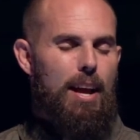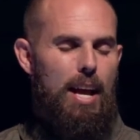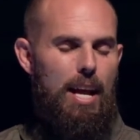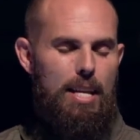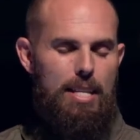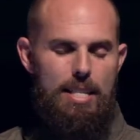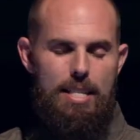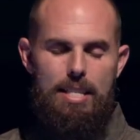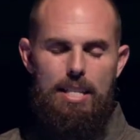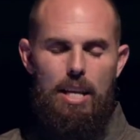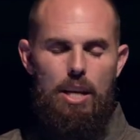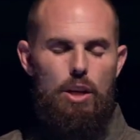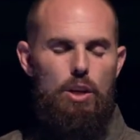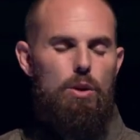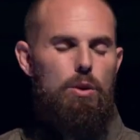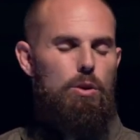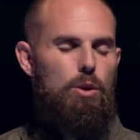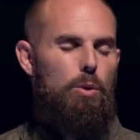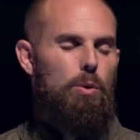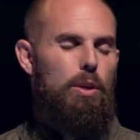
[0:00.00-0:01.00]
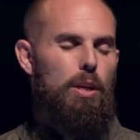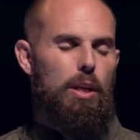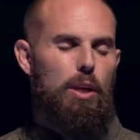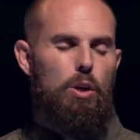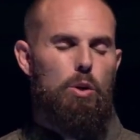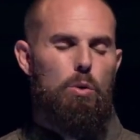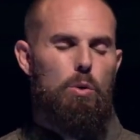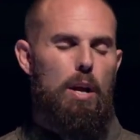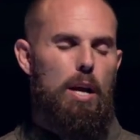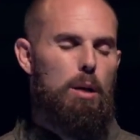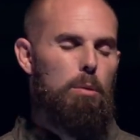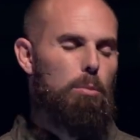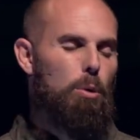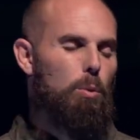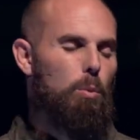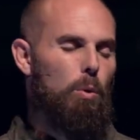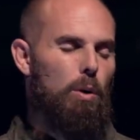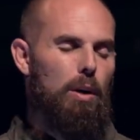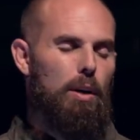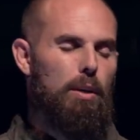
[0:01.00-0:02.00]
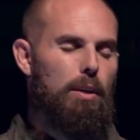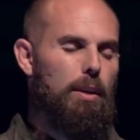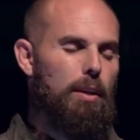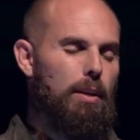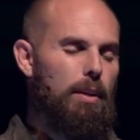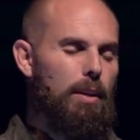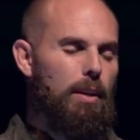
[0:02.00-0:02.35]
and see you do an incredible work.